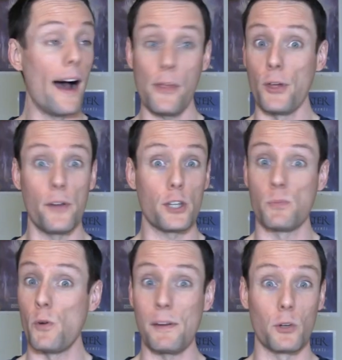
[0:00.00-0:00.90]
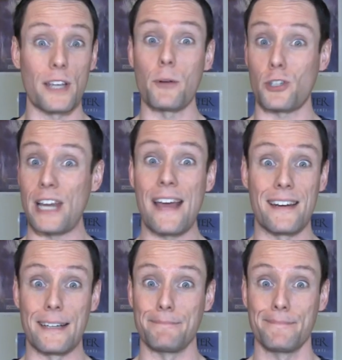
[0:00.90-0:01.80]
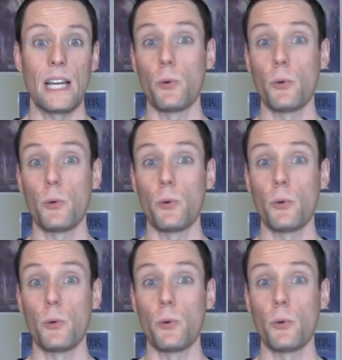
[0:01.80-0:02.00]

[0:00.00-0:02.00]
I thought this movie was outstanding.